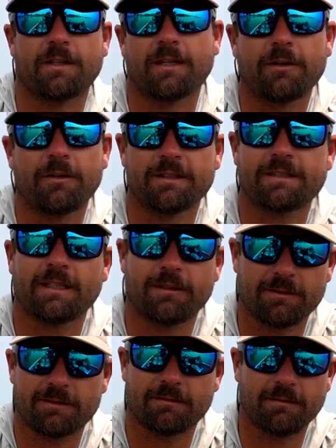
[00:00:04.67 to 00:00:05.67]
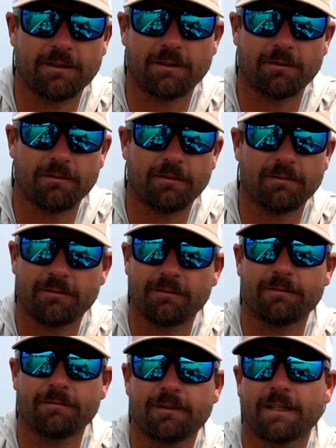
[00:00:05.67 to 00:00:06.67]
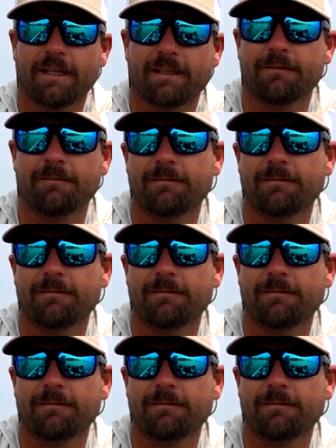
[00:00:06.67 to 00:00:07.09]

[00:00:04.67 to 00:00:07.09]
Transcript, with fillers: I know it sounds, you know, like a